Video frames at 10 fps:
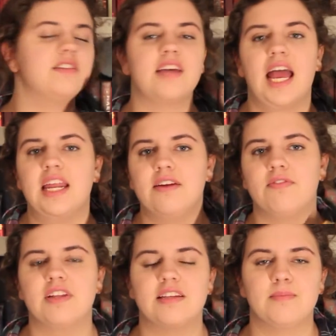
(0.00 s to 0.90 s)
decided
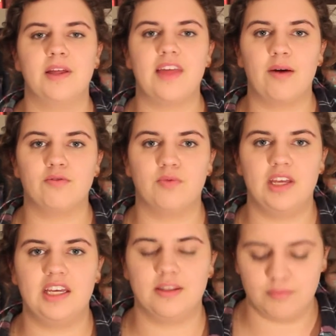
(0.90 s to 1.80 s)
for this month I was
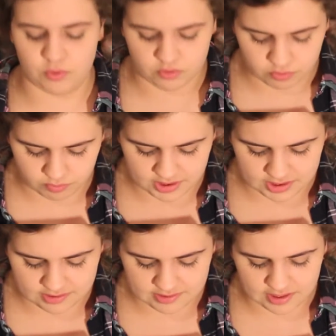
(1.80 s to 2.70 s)
really in the mood to
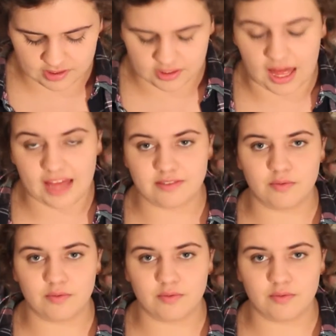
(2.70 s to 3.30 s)
read City of Glass.